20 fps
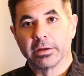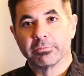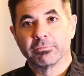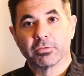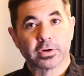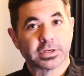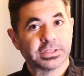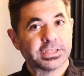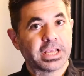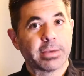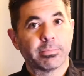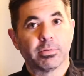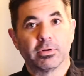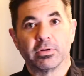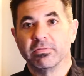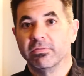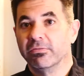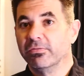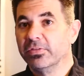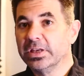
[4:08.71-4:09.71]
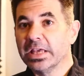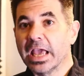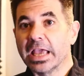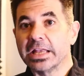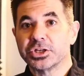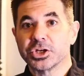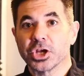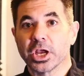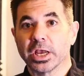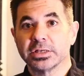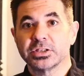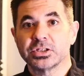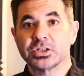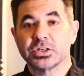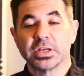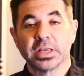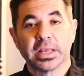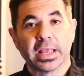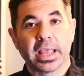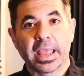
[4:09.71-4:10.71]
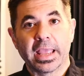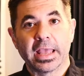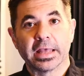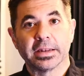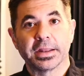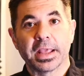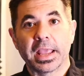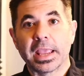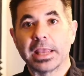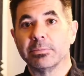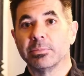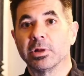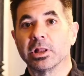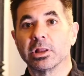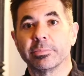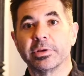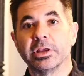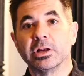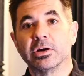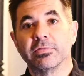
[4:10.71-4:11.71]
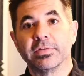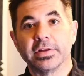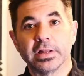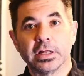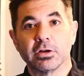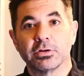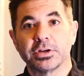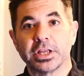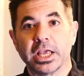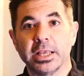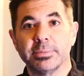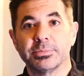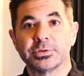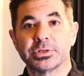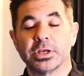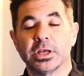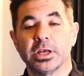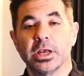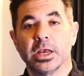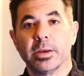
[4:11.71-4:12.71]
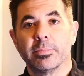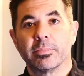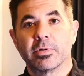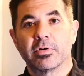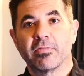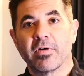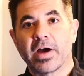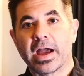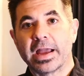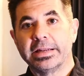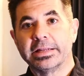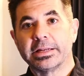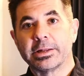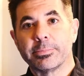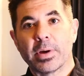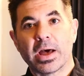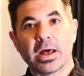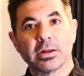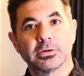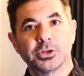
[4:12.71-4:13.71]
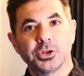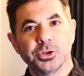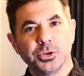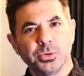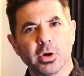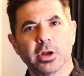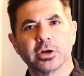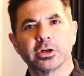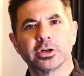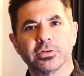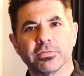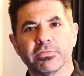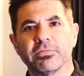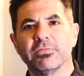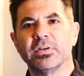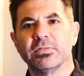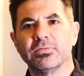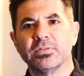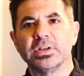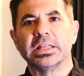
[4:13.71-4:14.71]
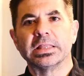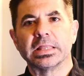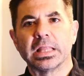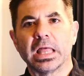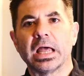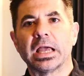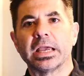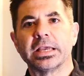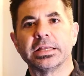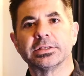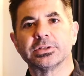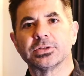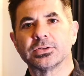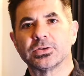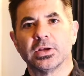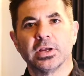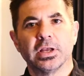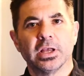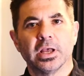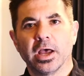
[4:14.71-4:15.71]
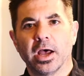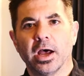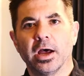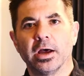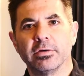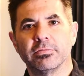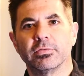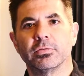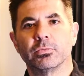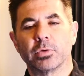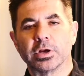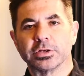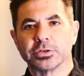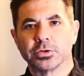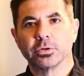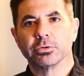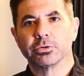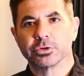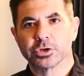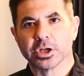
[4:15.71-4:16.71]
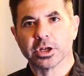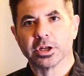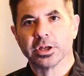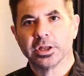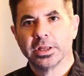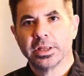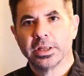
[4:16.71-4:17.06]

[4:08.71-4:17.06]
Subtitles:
For example, VHS and 8mm videotapes provided about 250 lines of resolution.